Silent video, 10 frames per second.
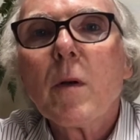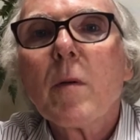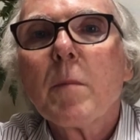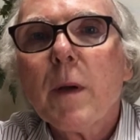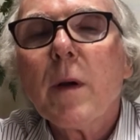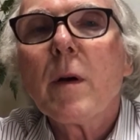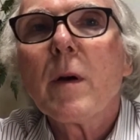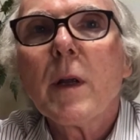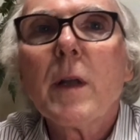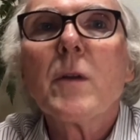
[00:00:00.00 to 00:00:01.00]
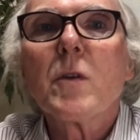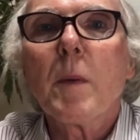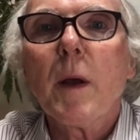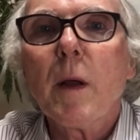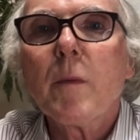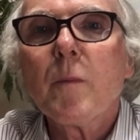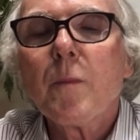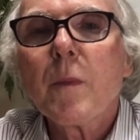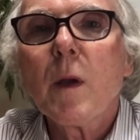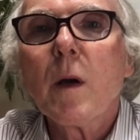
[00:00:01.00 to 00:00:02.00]
beer in Japan.
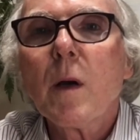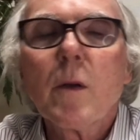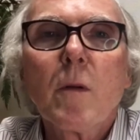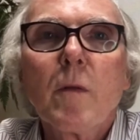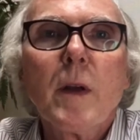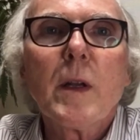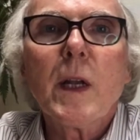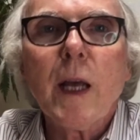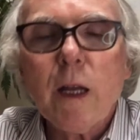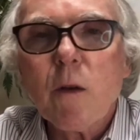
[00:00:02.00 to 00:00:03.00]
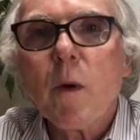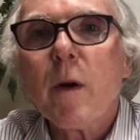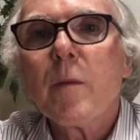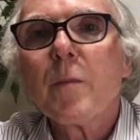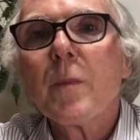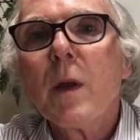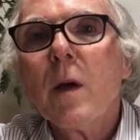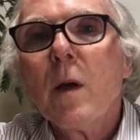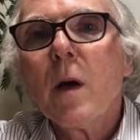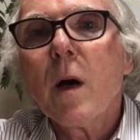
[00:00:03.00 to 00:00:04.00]
You can find it anywhere.
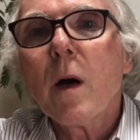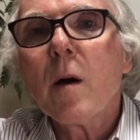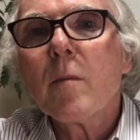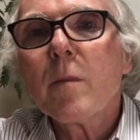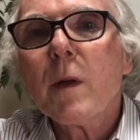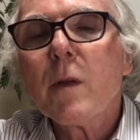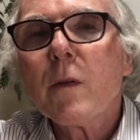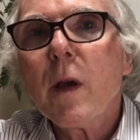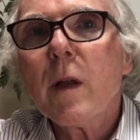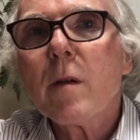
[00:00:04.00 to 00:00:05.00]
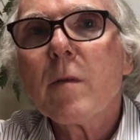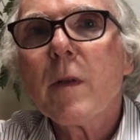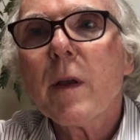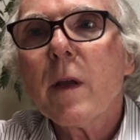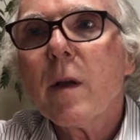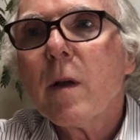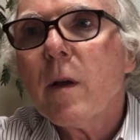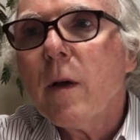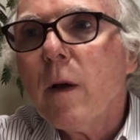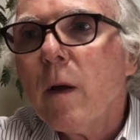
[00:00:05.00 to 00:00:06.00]
It's kind of the
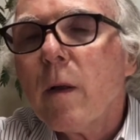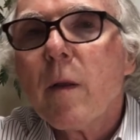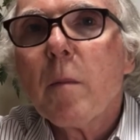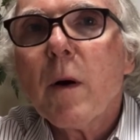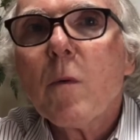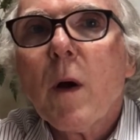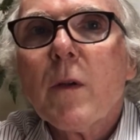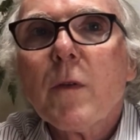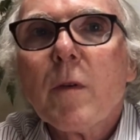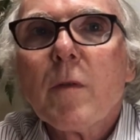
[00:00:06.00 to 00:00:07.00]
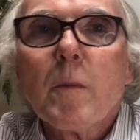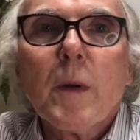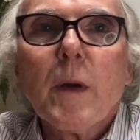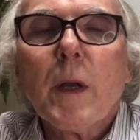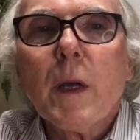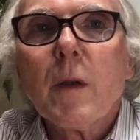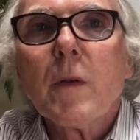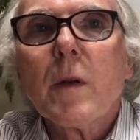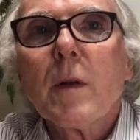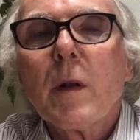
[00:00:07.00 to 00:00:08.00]
Budweiser for beer geeks
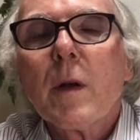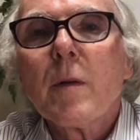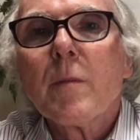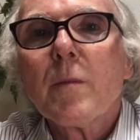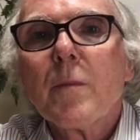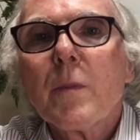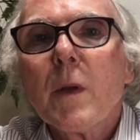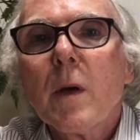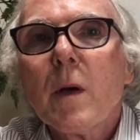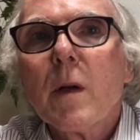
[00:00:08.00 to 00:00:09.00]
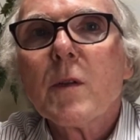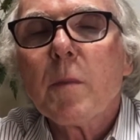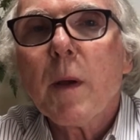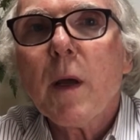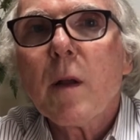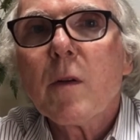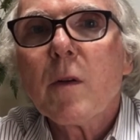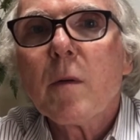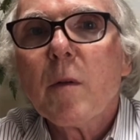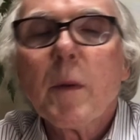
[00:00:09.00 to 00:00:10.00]
in Japan,
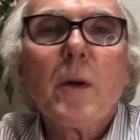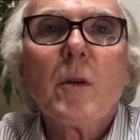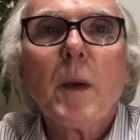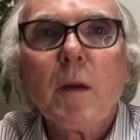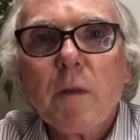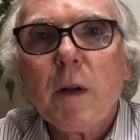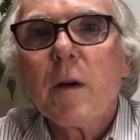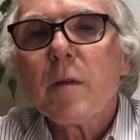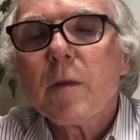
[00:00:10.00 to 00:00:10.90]
the beer to make fun of.